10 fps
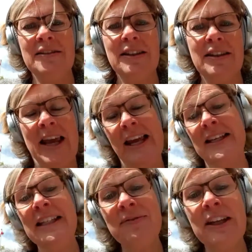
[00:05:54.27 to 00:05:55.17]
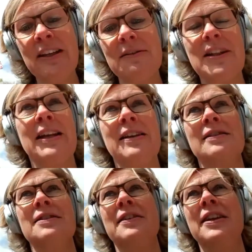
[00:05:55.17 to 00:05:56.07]
at evening, and
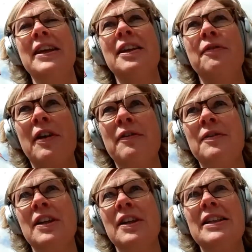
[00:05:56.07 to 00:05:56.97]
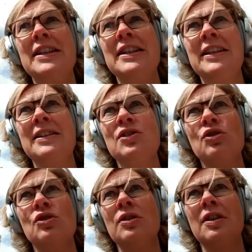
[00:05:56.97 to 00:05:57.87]
I think a
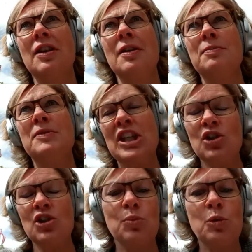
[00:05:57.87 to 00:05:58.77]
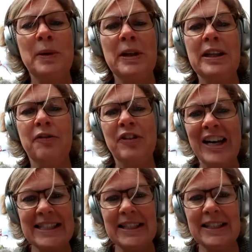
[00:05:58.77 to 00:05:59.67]
Danish dish would be
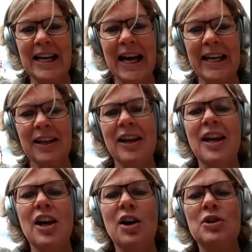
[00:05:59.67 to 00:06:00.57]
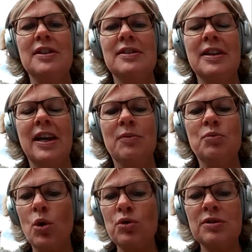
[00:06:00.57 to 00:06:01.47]
flæskesteg, which is
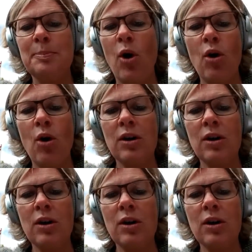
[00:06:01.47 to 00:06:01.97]
roasted pork,